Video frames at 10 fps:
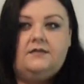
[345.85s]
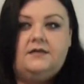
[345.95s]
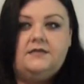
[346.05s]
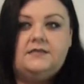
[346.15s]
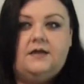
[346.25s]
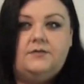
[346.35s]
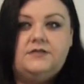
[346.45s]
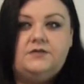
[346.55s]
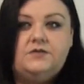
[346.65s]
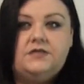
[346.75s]
and things that I
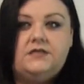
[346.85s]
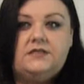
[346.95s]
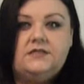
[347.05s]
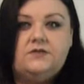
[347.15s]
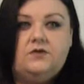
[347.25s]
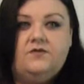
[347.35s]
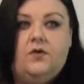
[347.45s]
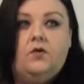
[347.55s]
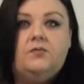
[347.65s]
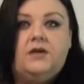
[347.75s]
was using to sort
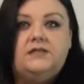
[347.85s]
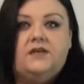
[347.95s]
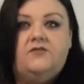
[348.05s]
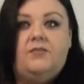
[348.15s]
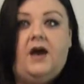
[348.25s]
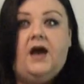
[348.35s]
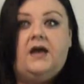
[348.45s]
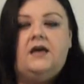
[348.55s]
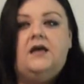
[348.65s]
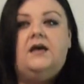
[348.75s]
of hold myself
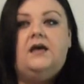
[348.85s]
back.